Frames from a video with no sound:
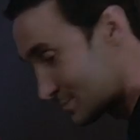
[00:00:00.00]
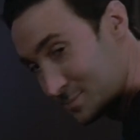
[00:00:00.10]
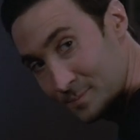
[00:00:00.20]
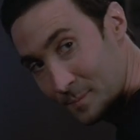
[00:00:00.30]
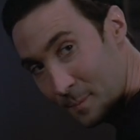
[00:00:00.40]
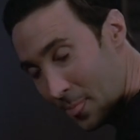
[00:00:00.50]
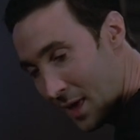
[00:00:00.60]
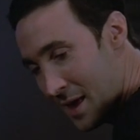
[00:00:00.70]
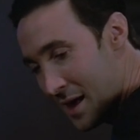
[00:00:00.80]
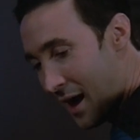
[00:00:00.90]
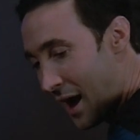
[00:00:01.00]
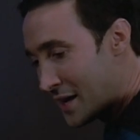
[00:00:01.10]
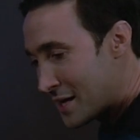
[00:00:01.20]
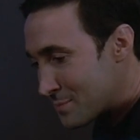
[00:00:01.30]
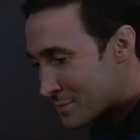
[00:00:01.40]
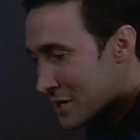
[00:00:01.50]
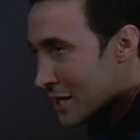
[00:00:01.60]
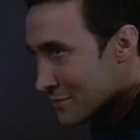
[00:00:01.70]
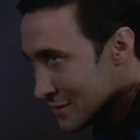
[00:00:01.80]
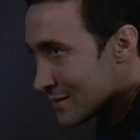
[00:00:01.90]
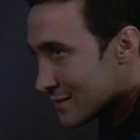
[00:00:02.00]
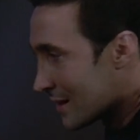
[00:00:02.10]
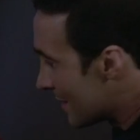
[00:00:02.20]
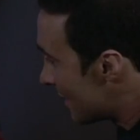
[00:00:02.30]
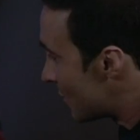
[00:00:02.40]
can't run experiments on him, which will wipe out his